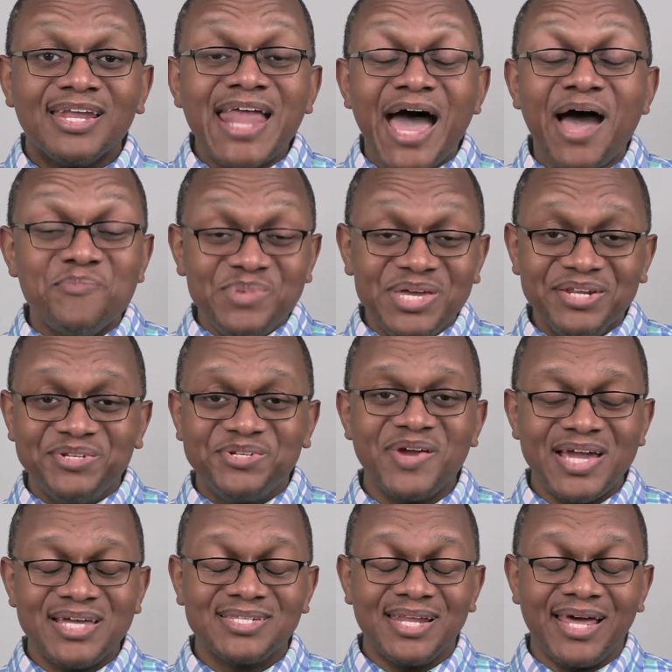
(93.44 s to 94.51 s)
Allow me to
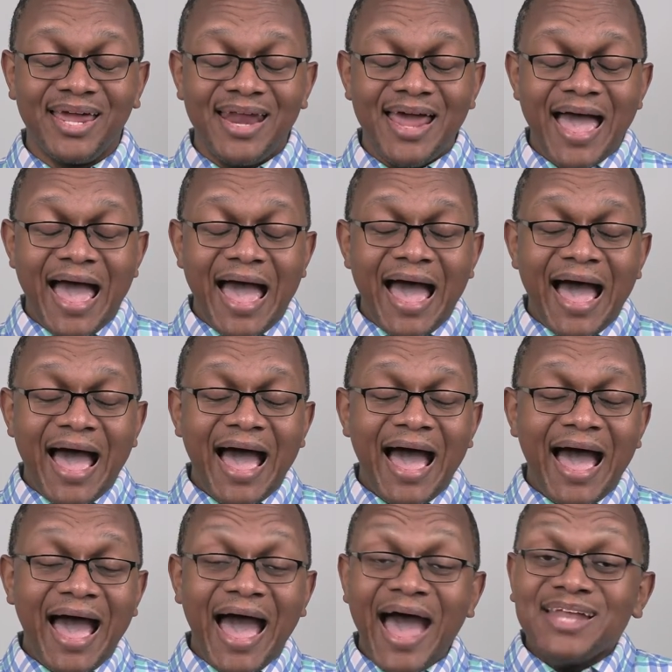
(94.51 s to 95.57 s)
translate.
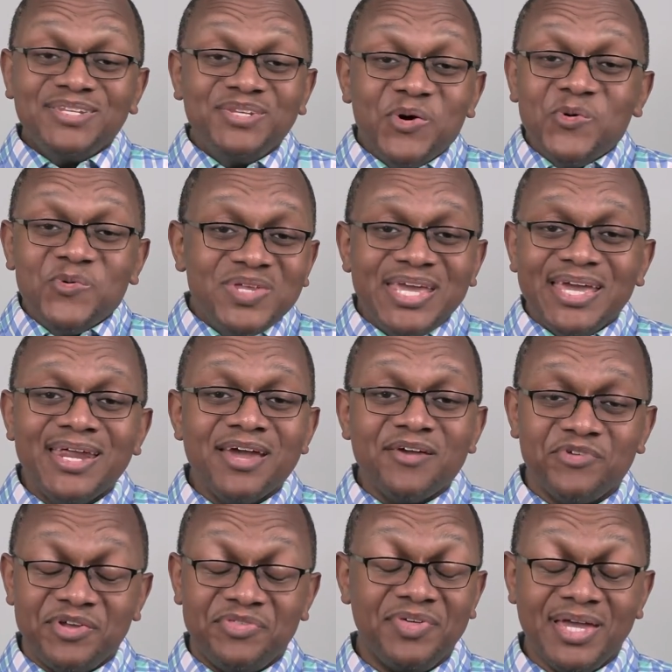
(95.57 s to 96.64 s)
I don't get
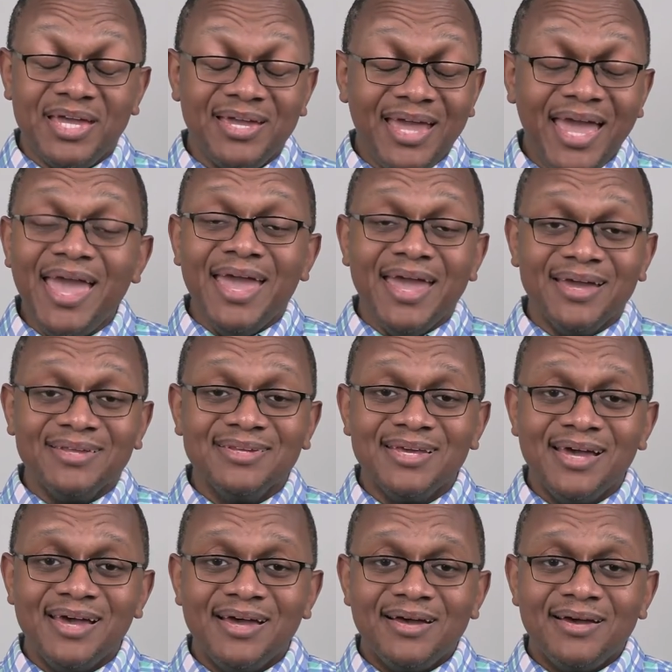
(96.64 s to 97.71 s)
everything and
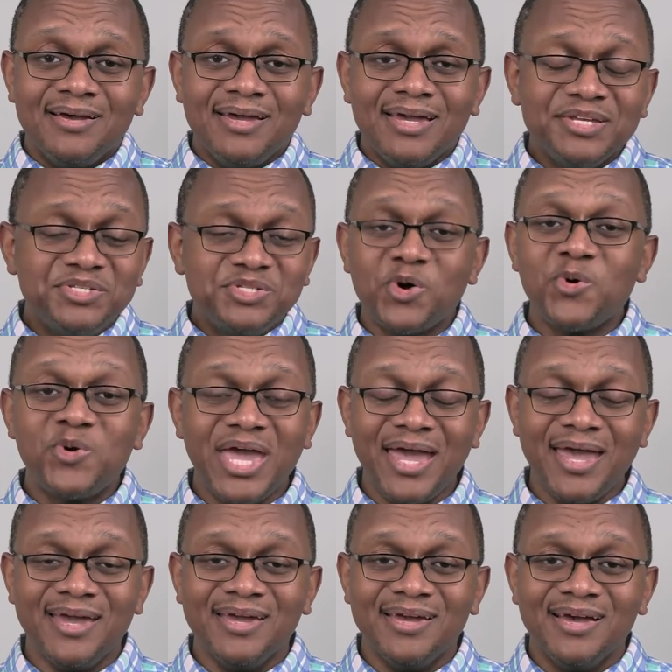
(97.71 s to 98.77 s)
it's
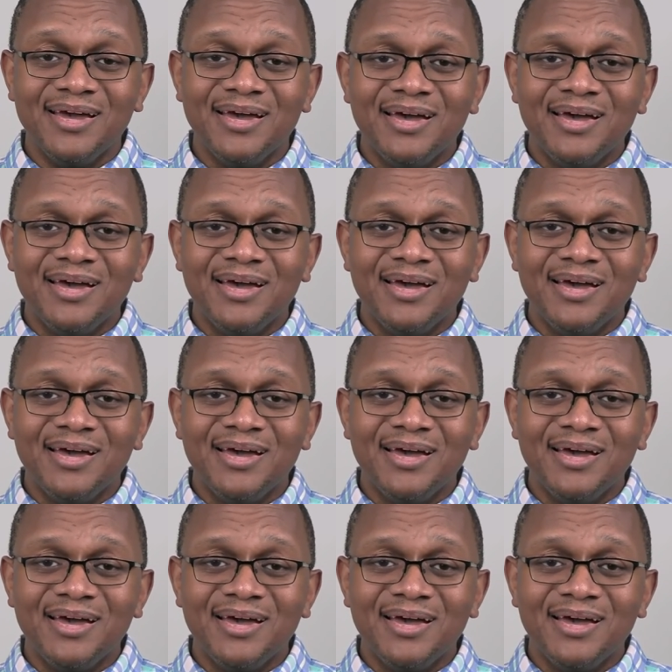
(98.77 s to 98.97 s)
okay.